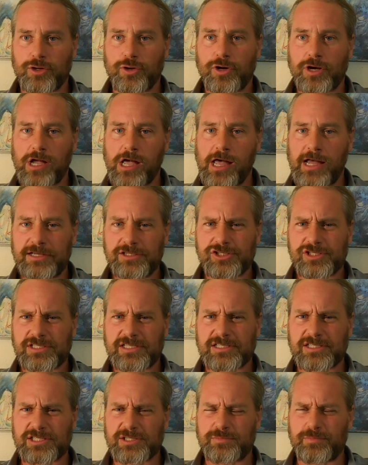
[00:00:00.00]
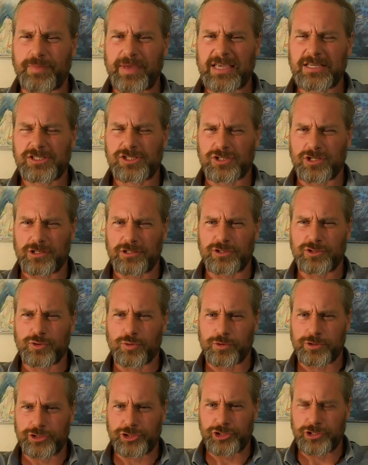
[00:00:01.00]
Your consciousness is based on
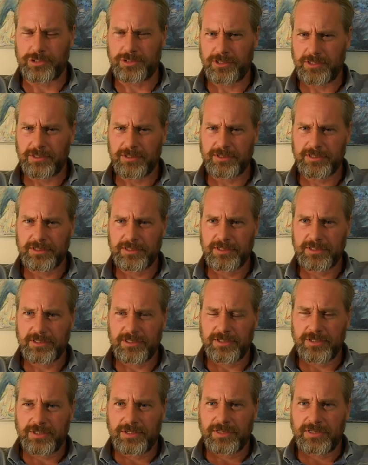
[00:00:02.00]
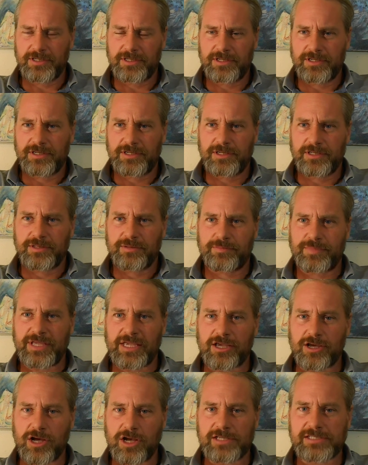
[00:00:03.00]
torsion
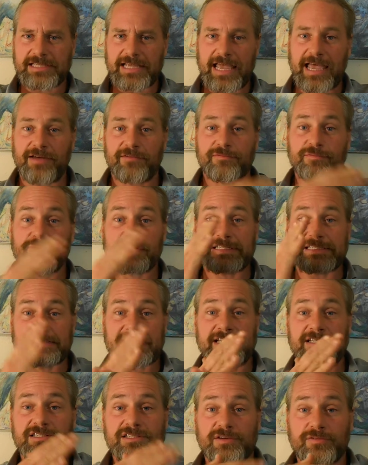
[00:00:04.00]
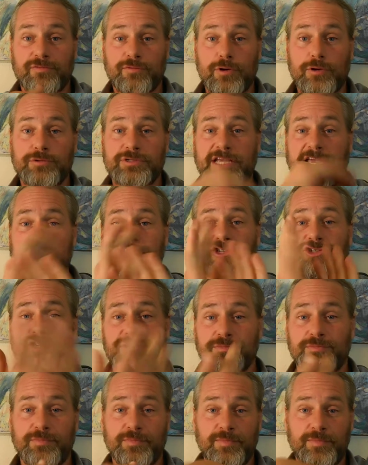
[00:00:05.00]
because every sense of
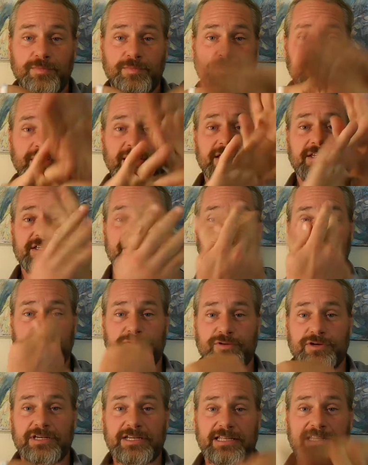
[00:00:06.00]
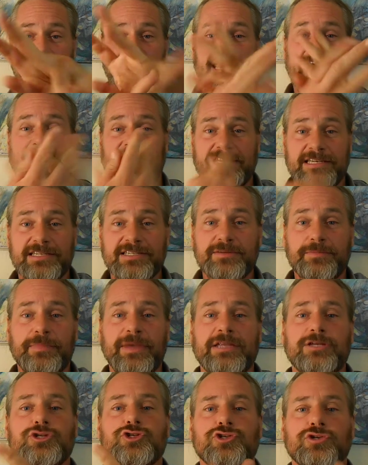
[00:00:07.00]
rotation being different in the n
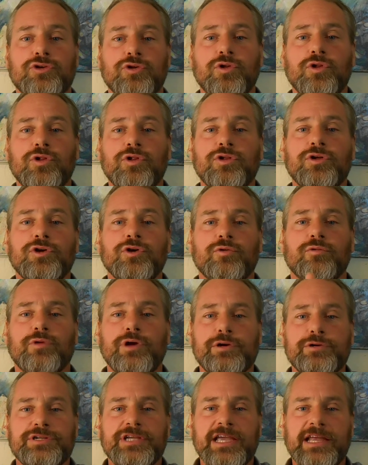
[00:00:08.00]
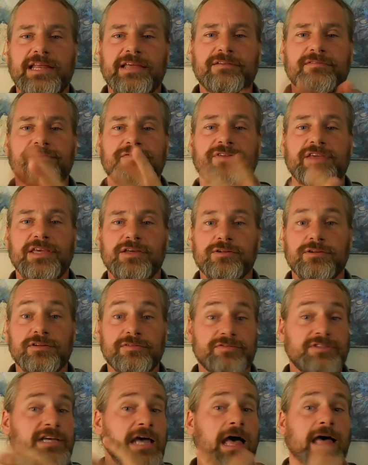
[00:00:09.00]
dimensional rotating field
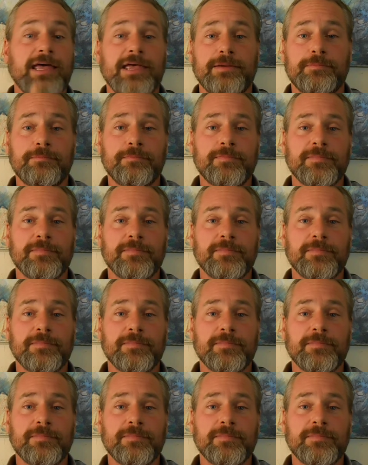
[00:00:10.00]
of time